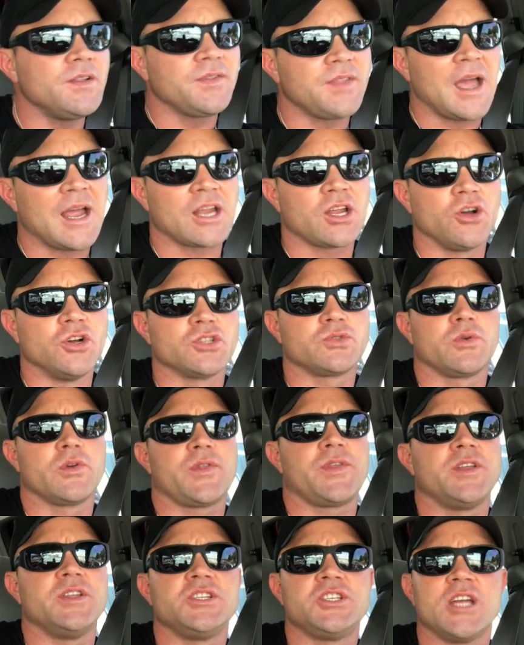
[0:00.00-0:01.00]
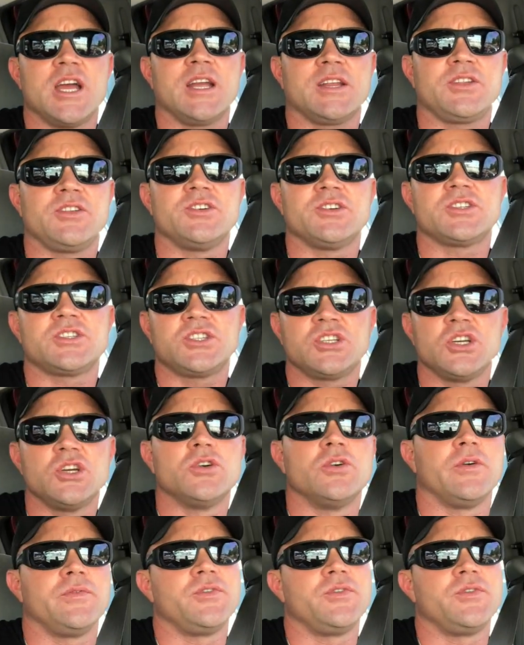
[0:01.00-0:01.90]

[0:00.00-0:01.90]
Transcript: That goes with injectors too.